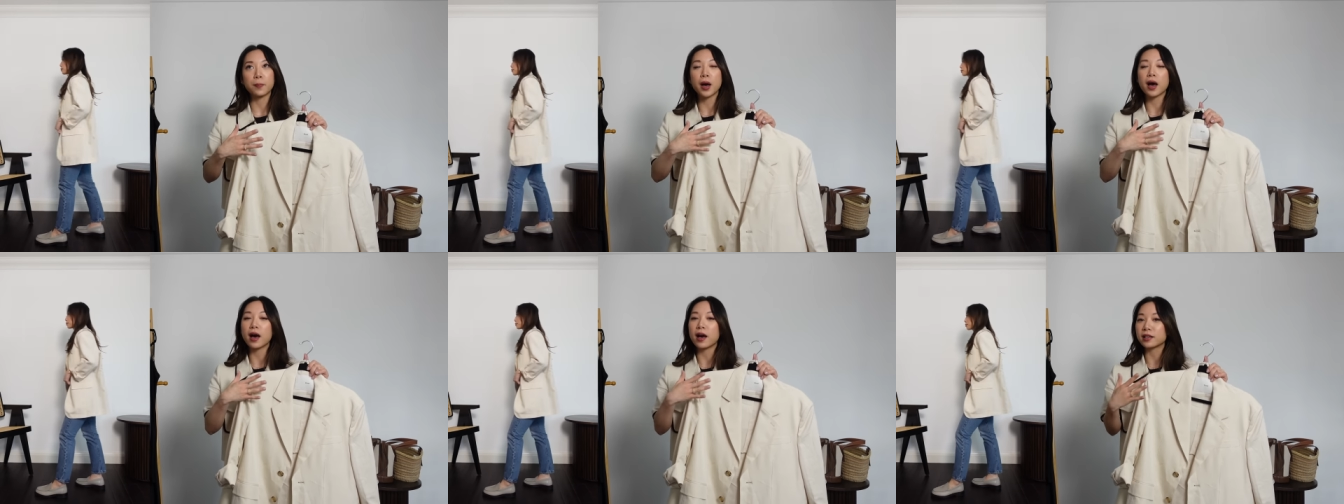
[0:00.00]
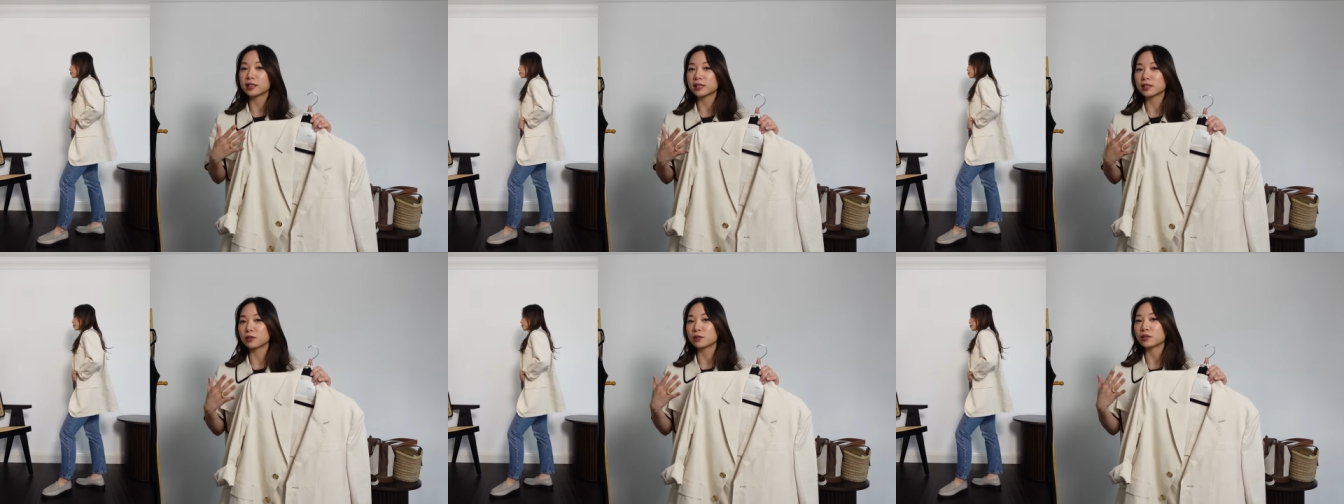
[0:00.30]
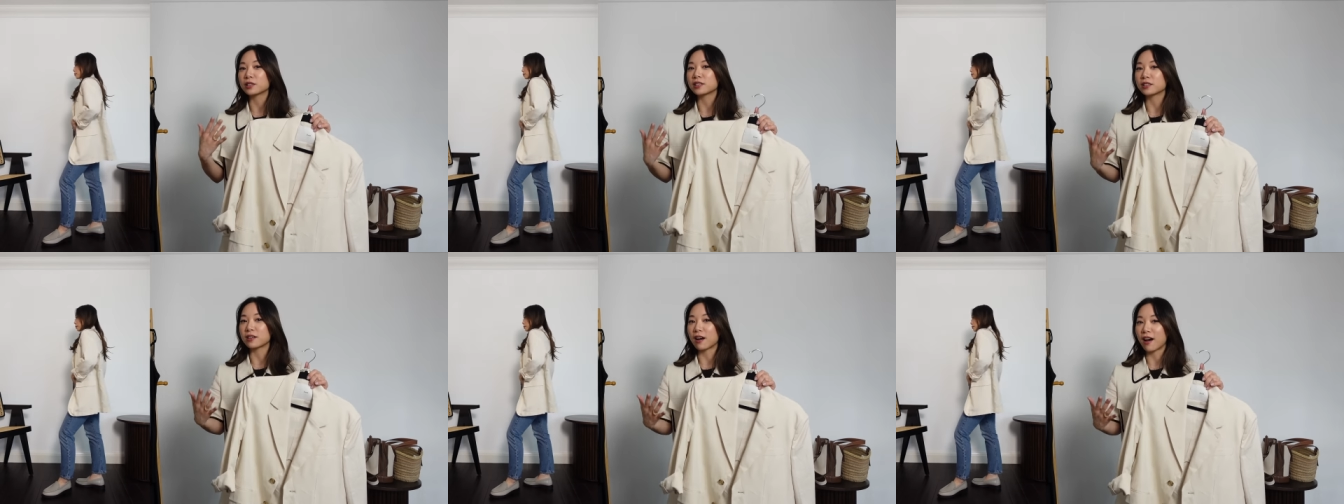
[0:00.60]
personal
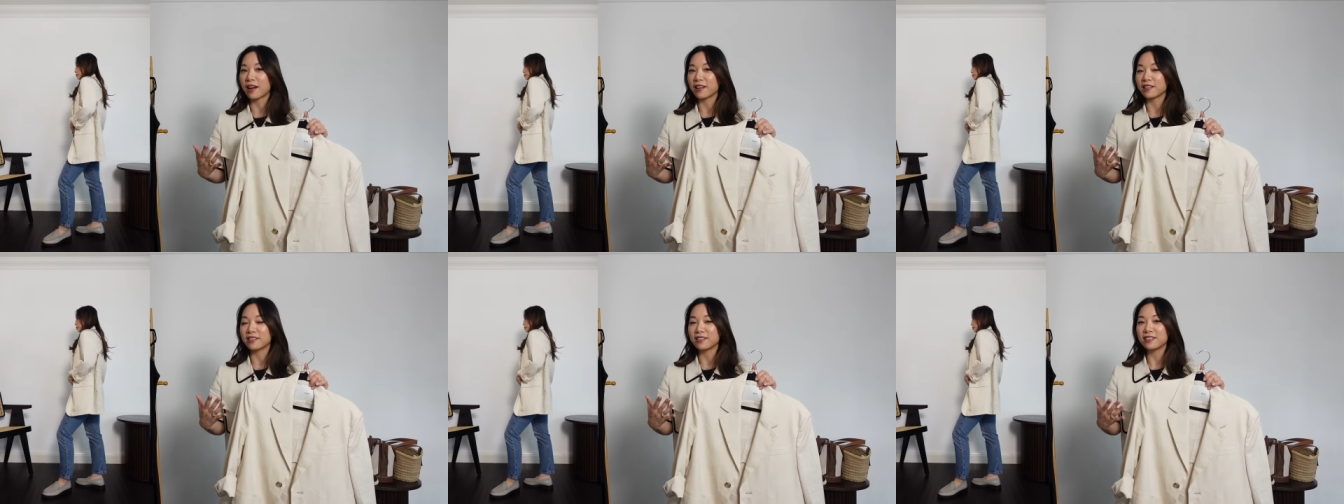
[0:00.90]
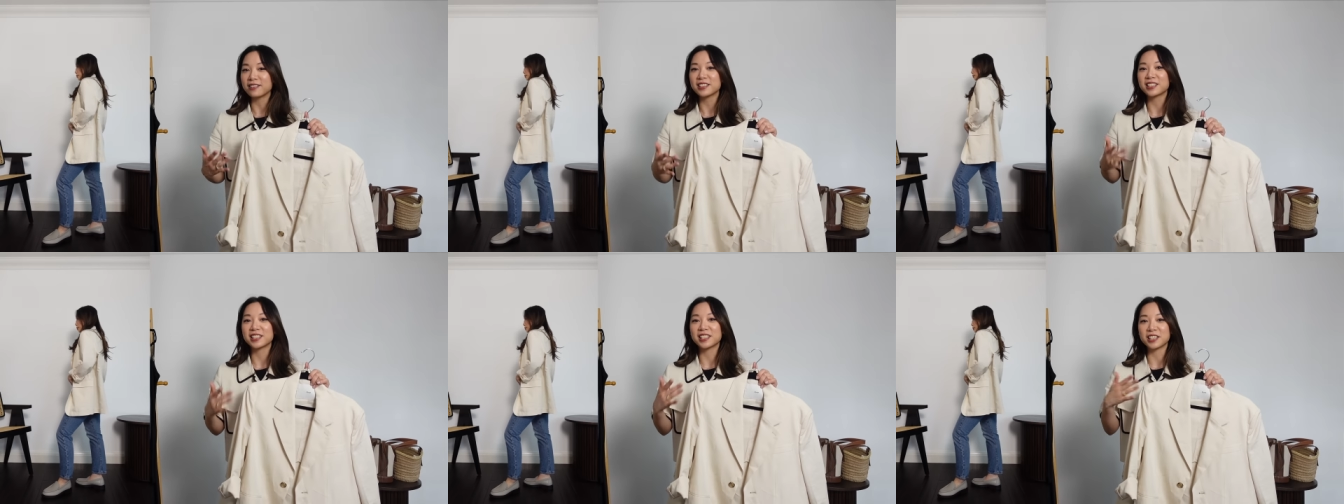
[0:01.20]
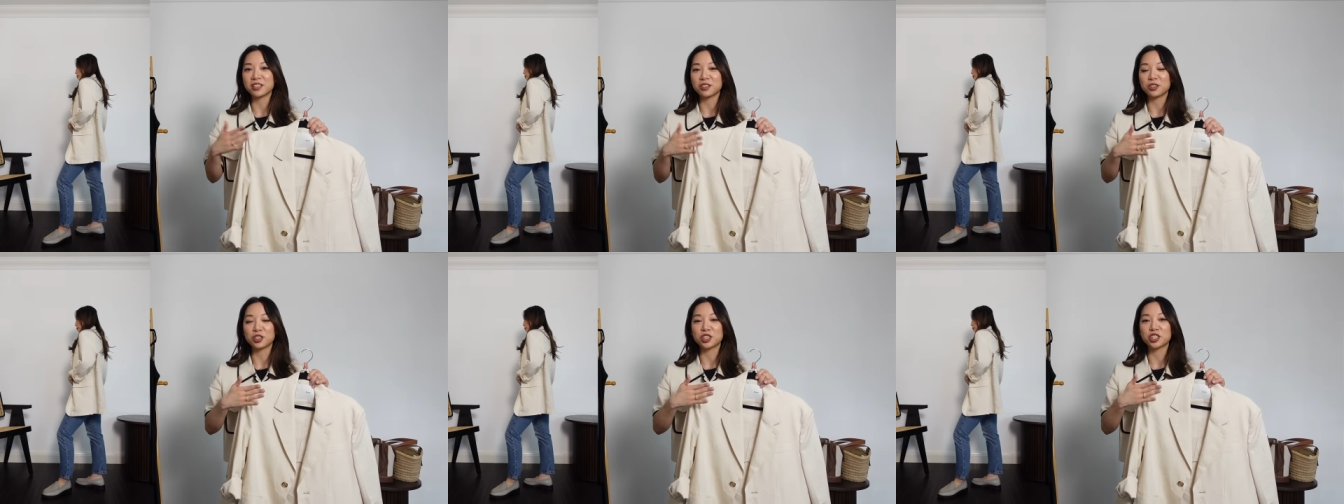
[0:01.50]
style
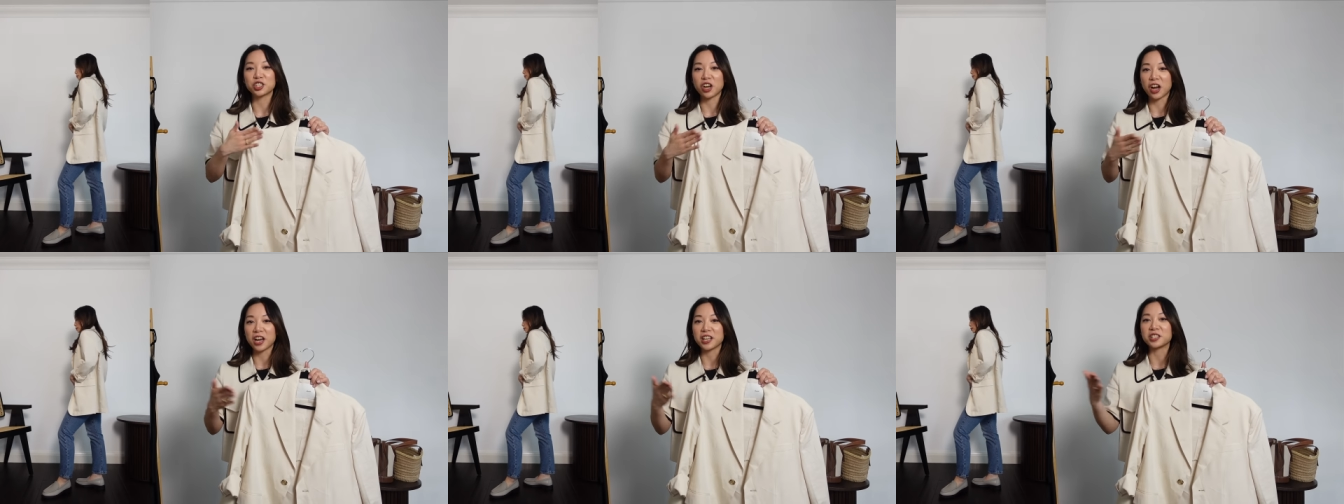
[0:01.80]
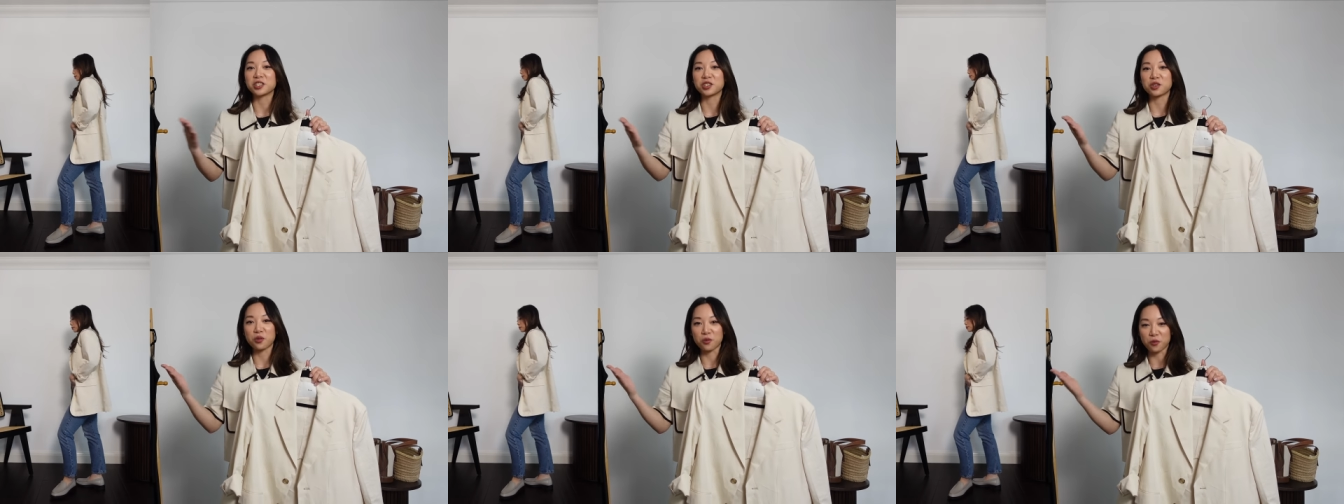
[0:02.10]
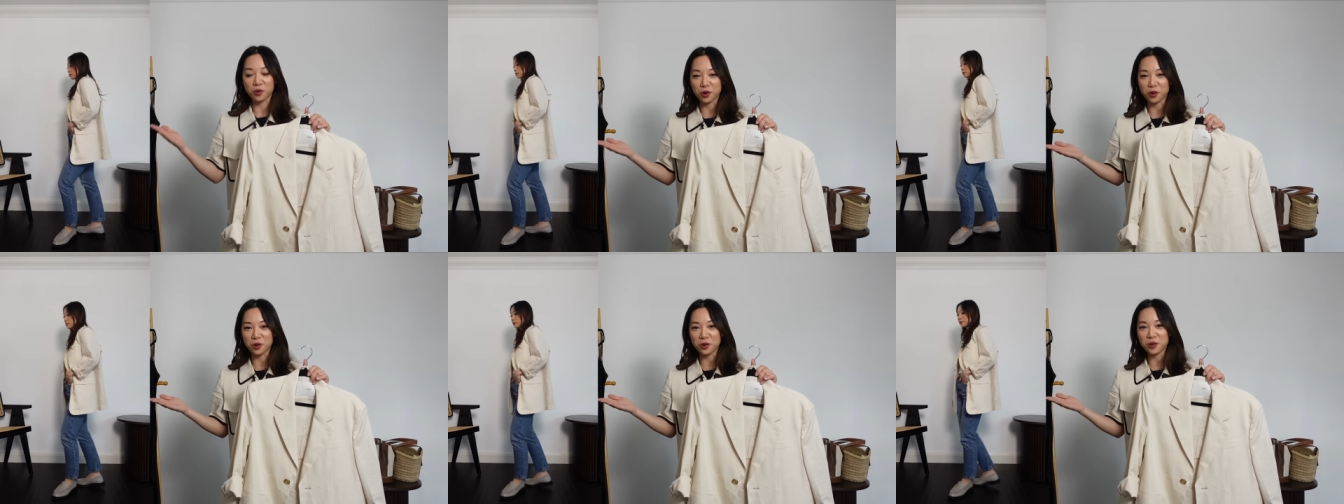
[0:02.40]
still shines
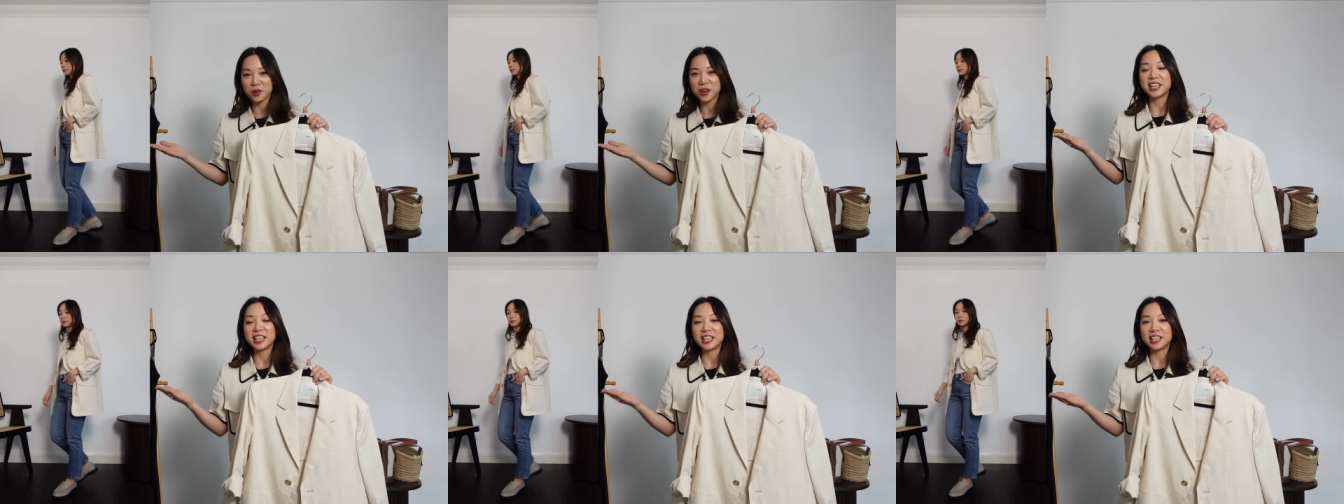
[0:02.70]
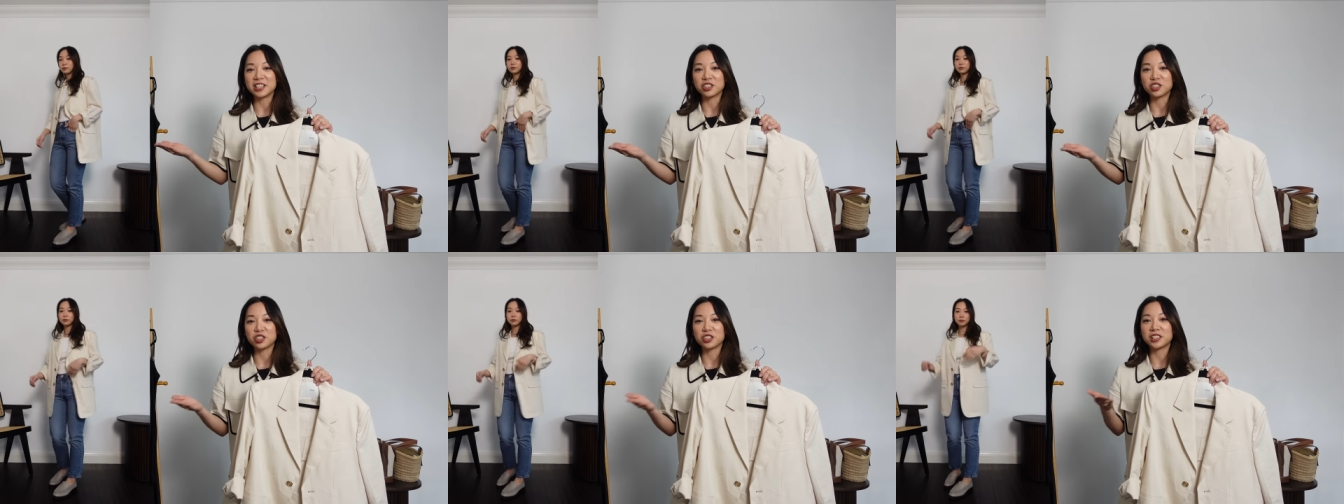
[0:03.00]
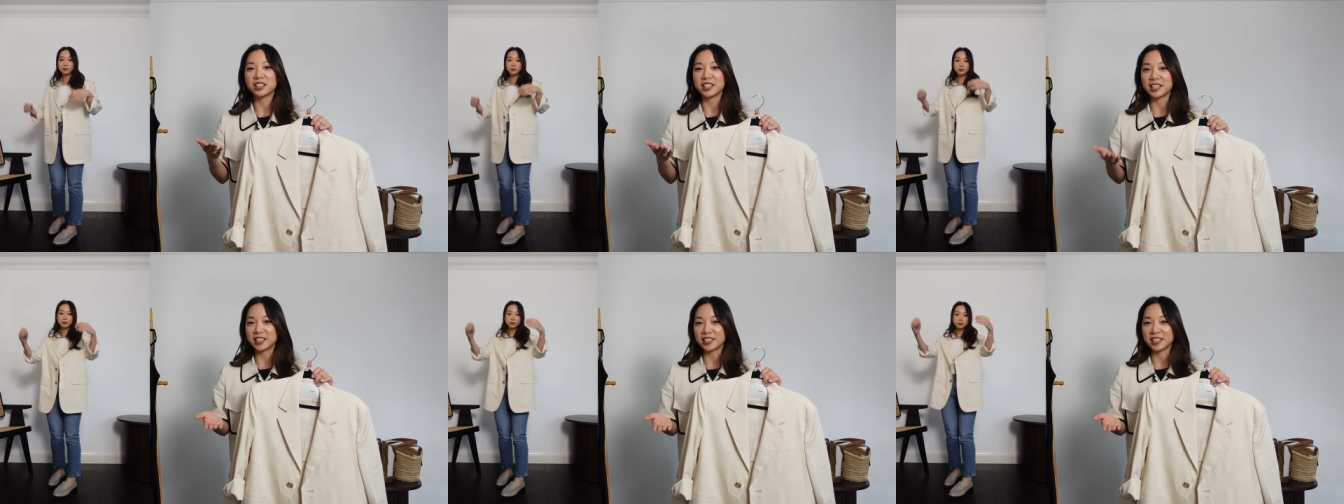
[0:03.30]
through each
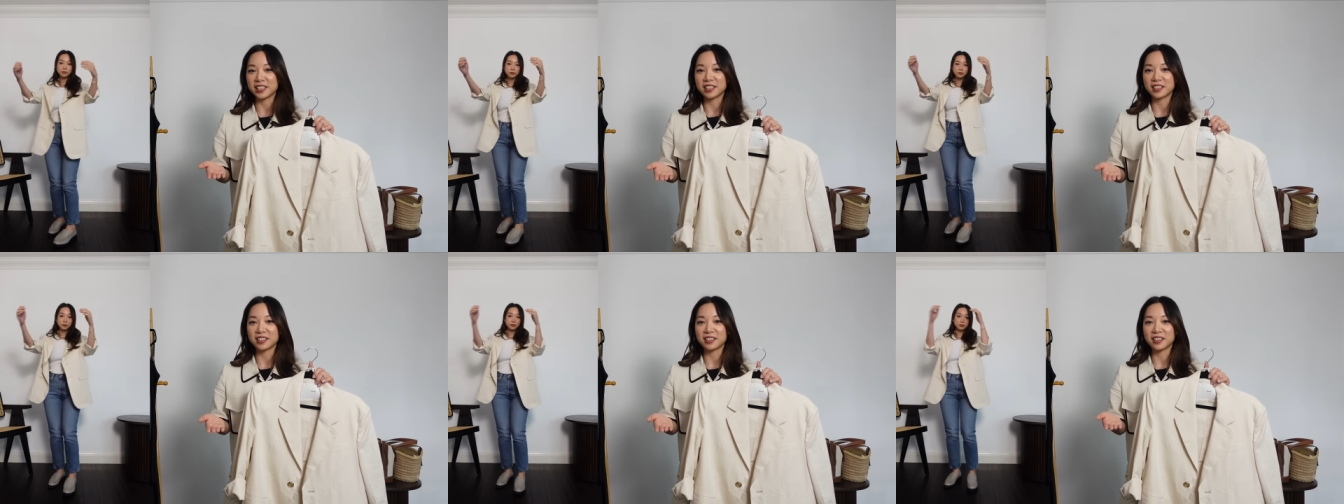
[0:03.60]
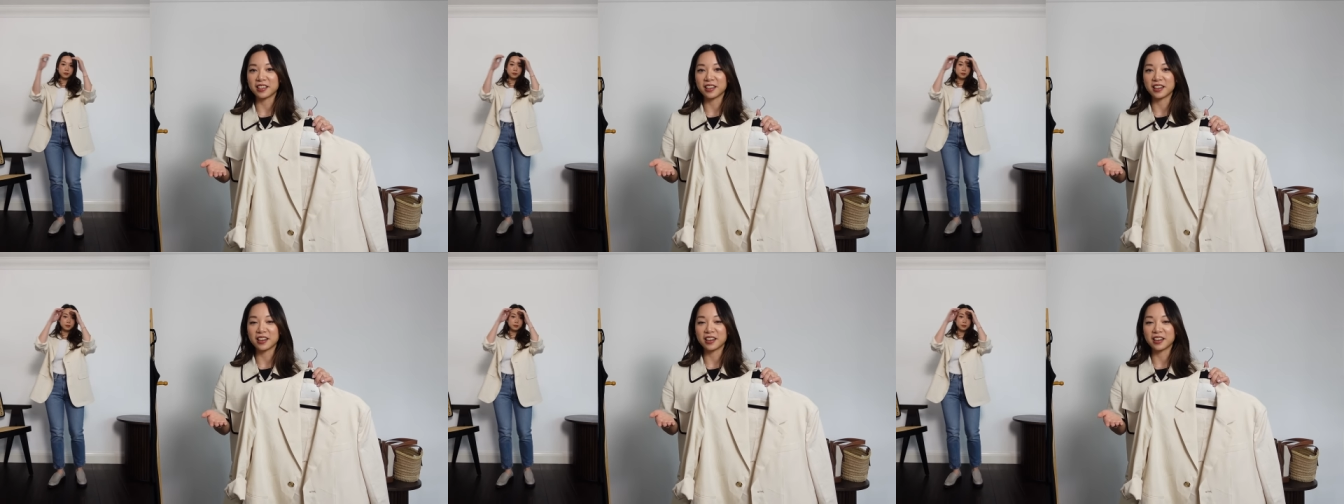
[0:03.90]
season.